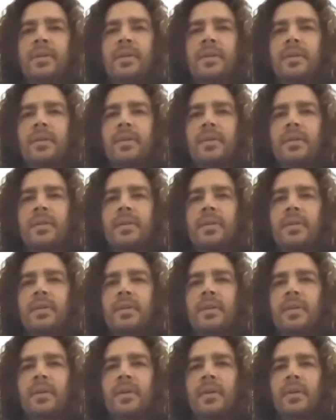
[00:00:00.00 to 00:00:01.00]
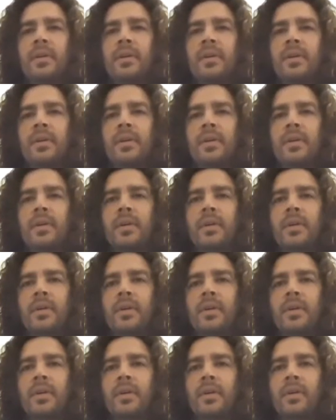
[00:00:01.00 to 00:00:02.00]

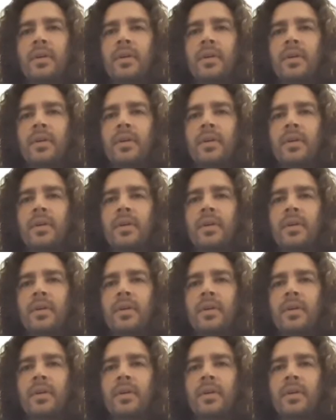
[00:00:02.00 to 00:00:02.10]
Nothing is said.